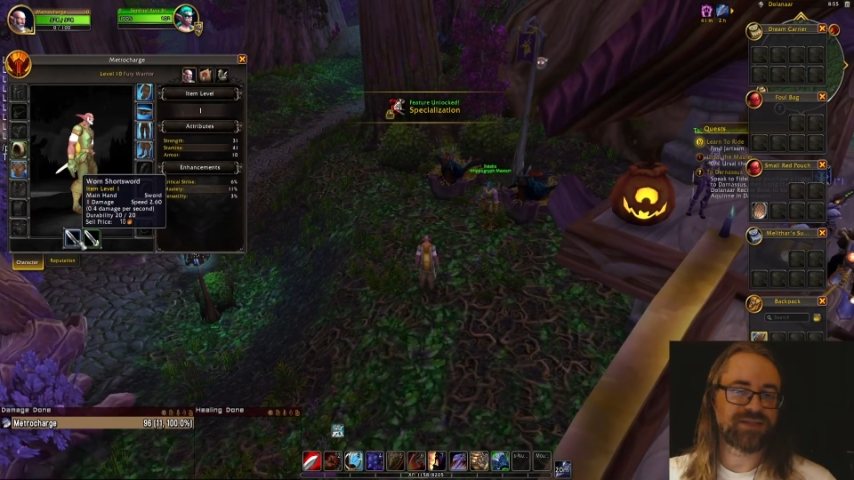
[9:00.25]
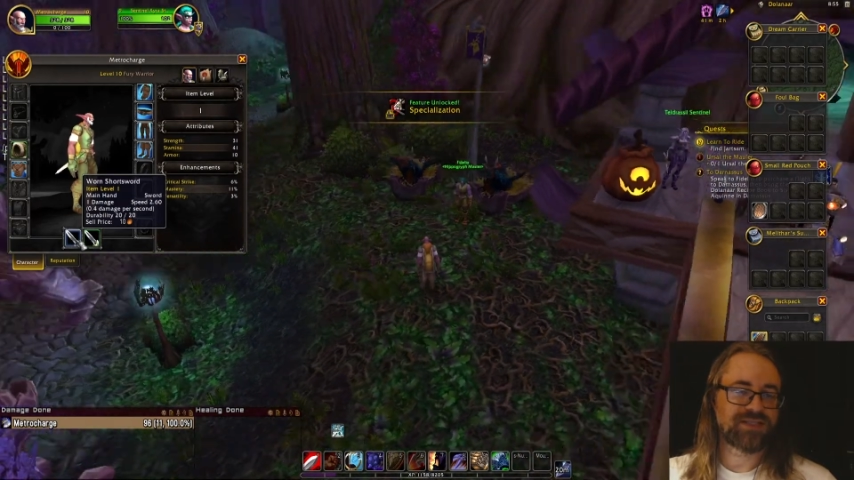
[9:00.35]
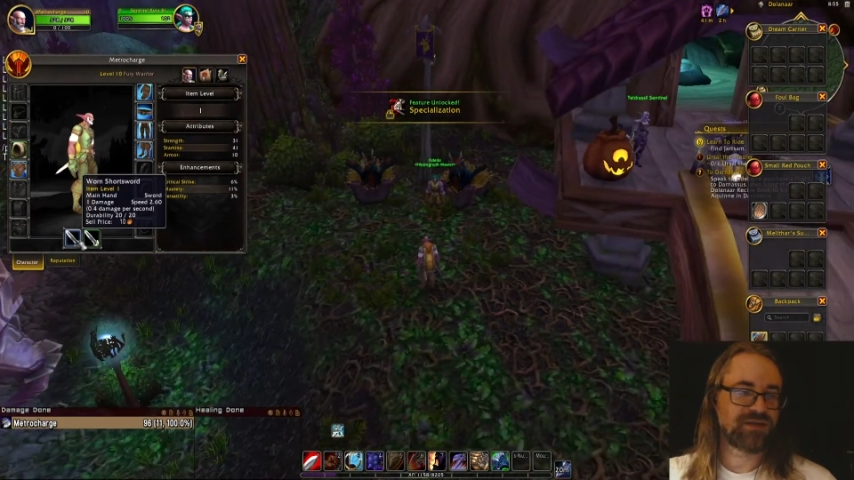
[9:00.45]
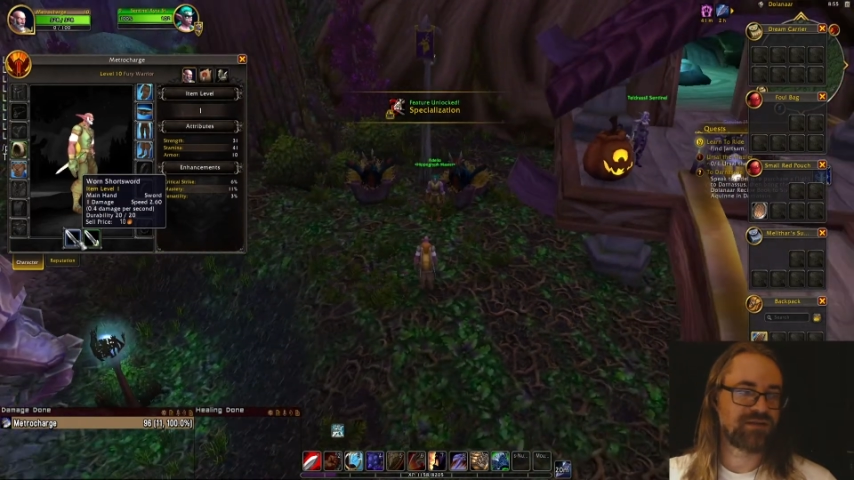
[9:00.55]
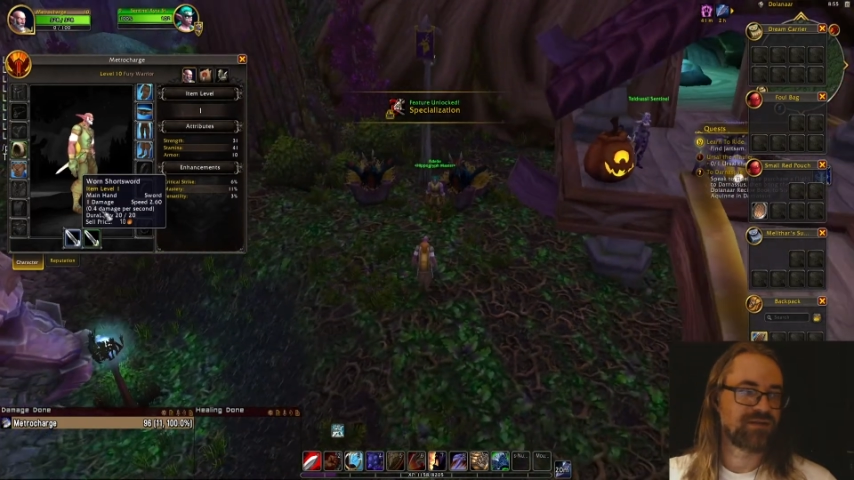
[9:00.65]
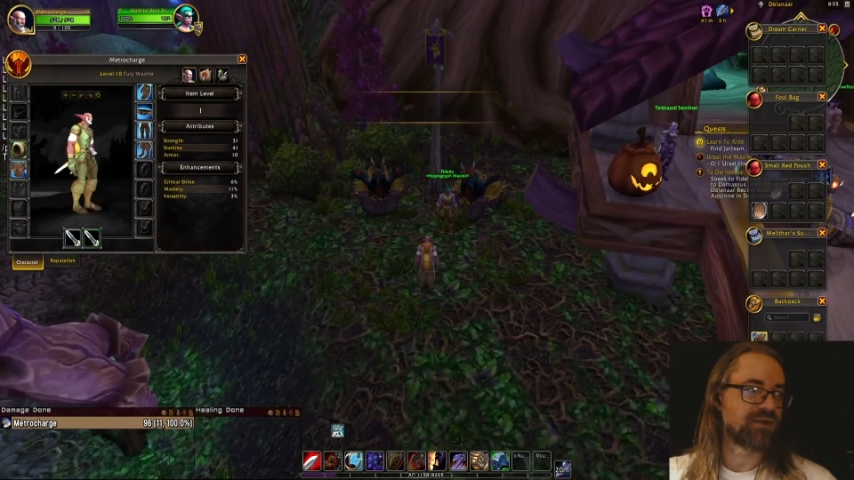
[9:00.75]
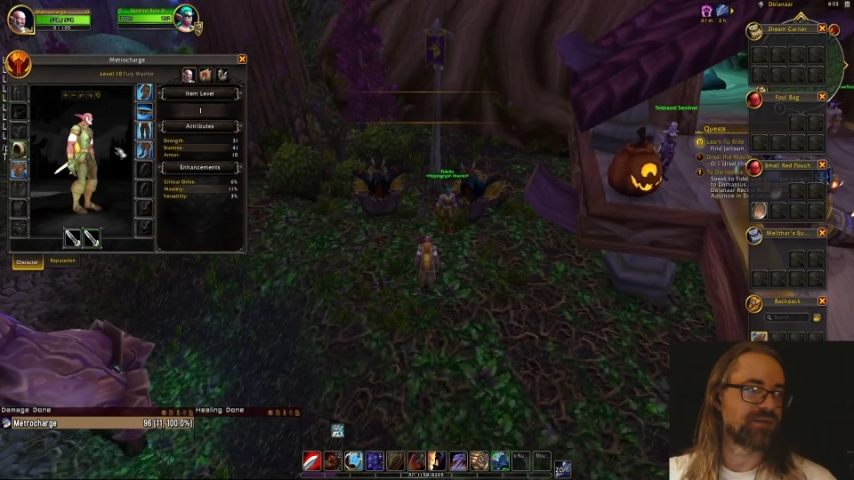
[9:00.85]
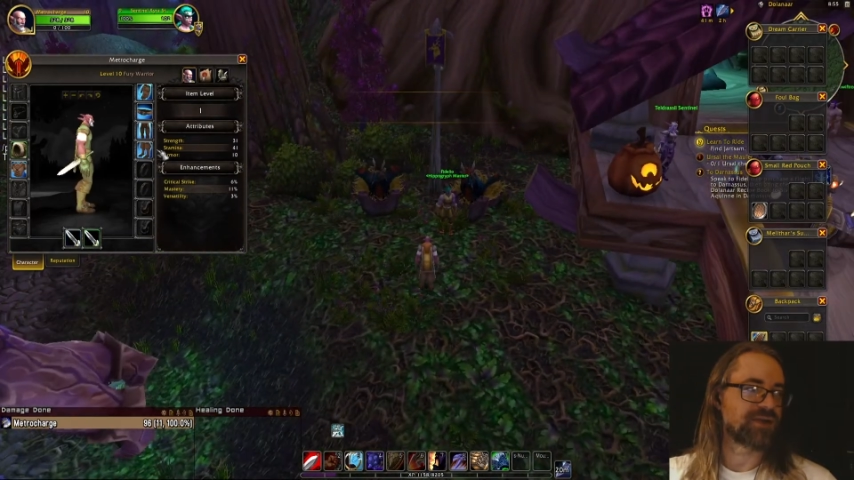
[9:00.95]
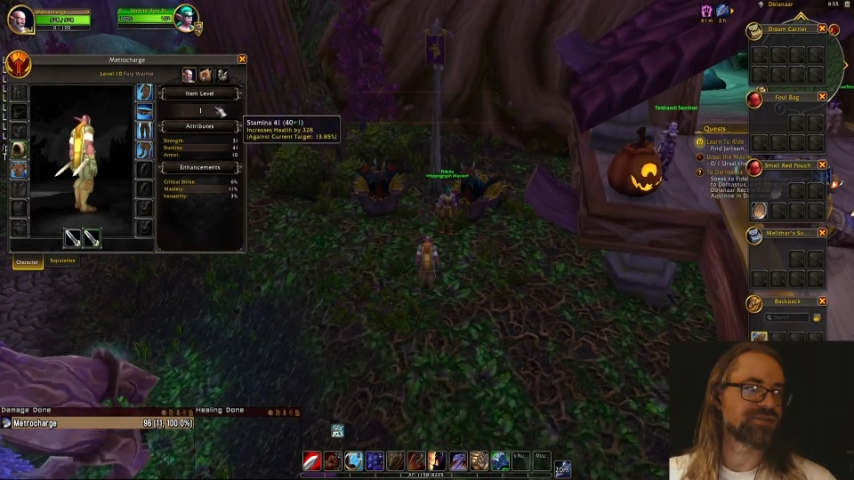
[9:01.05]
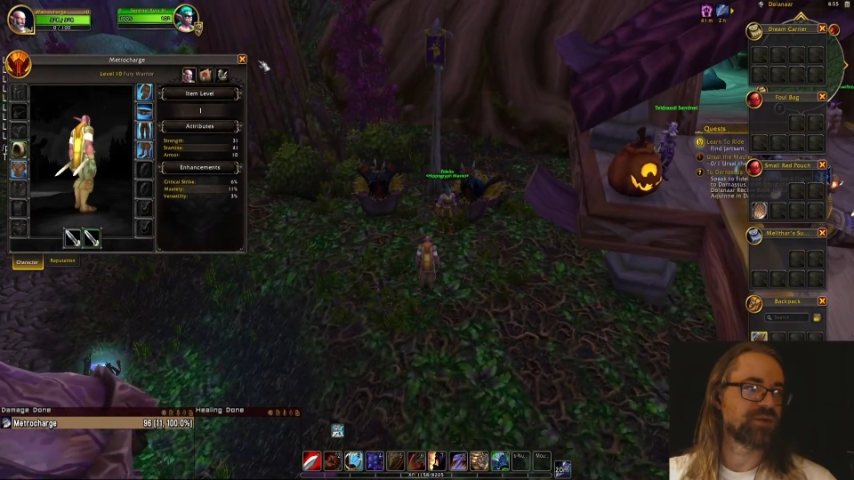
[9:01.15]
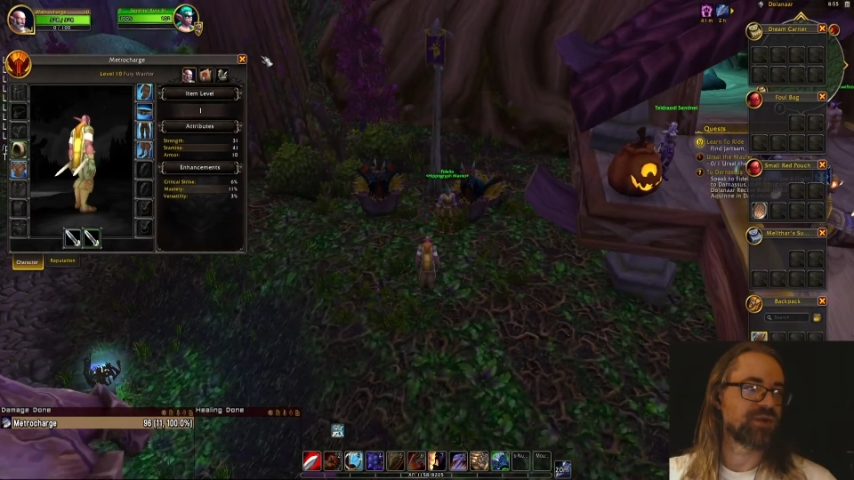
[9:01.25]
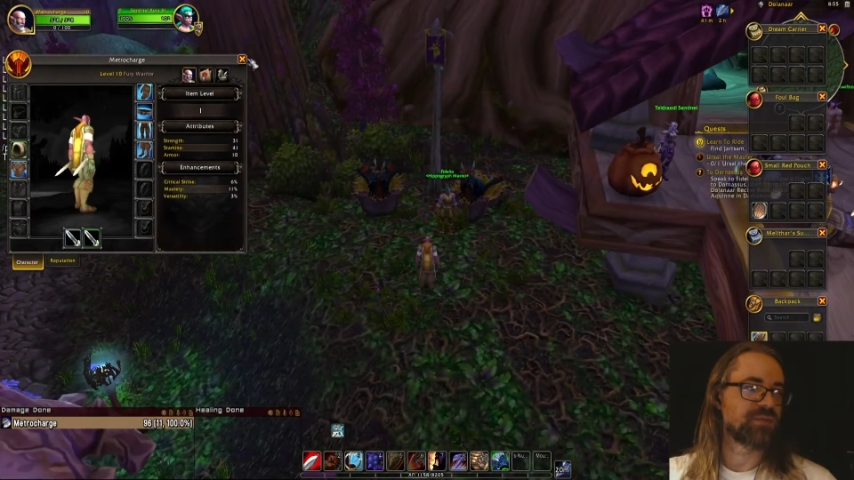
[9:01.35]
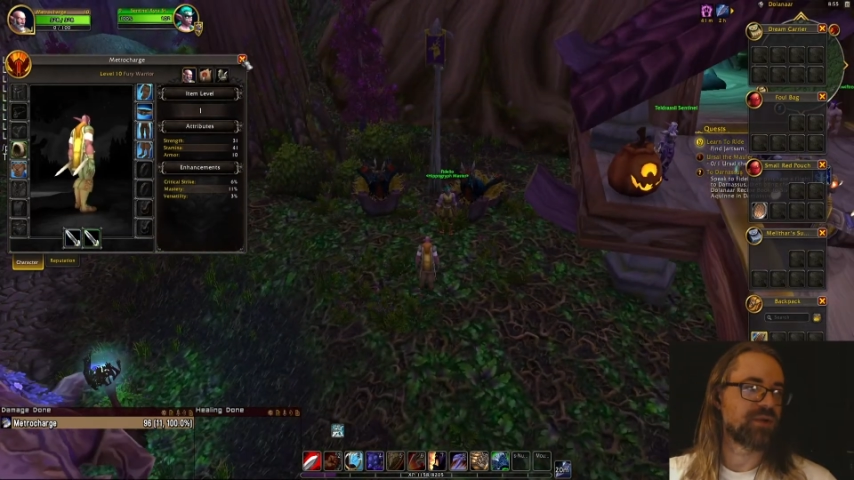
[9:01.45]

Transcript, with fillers: so wouldn't have actually worked.